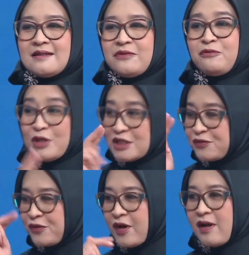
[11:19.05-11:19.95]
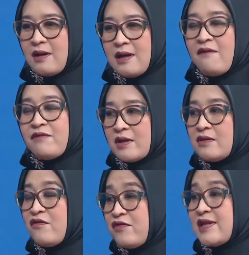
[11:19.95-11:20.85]
risk for having an
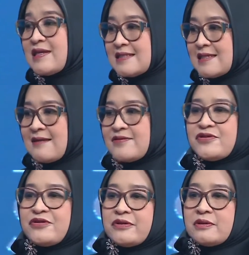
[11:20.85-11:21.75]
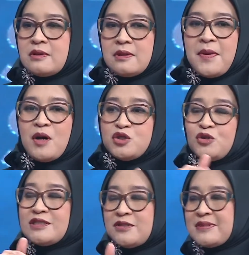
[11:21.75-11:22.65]
ovarian cancer, about
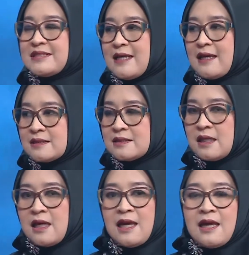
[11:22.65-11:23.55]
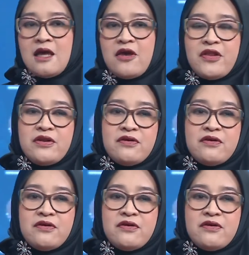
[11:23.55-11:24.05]
20%. Another